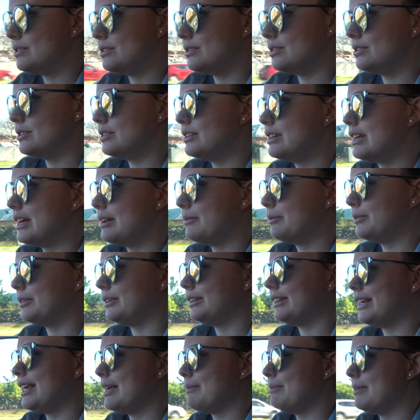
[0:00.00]
soon and
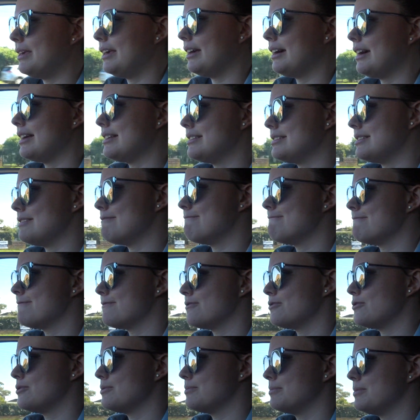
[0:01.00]
we'll keep you guys
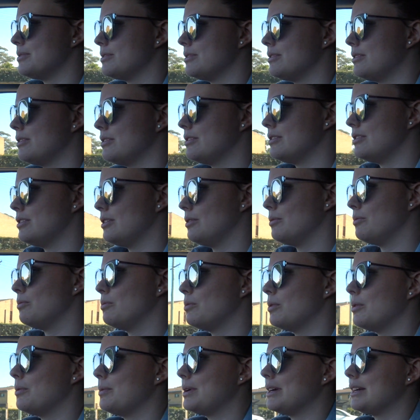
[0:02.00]
informed
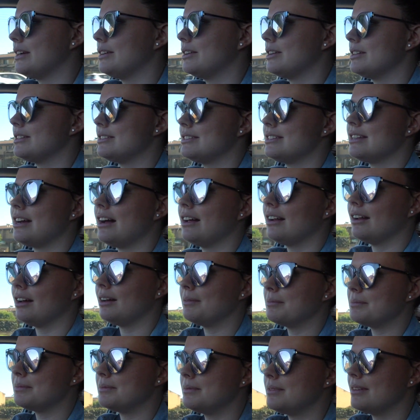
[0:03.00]
on what we're going to start
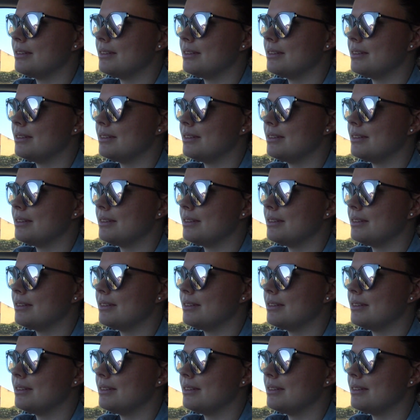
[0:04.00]
up